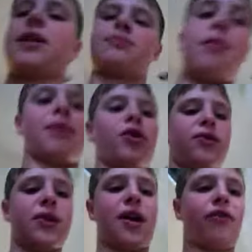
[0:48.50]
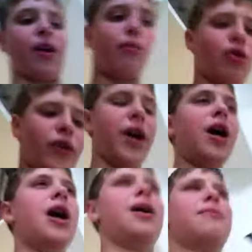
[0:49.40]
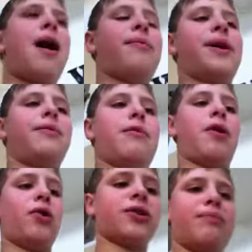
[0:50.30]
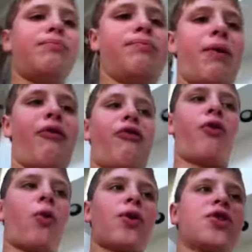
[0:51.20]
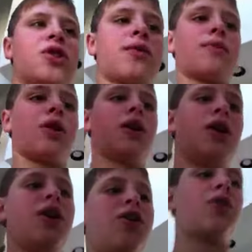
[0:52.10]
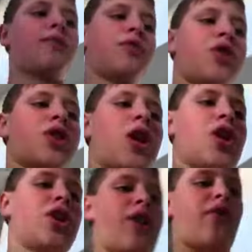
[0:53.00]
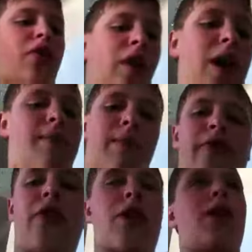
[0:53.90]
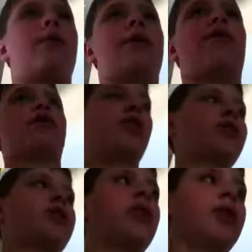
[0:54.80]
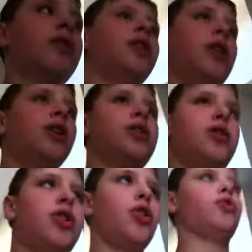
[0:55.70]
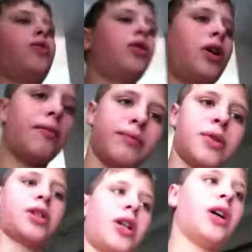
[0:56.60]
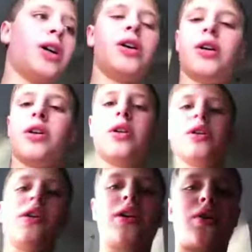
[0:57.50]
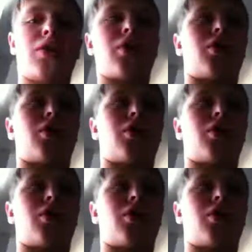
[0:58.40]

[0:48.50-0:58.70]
It's going to be my new sci-fi movie. Probably going to be posted before summer. So I'm just touching everything up, figuring out what everything's going to do. Gonna go a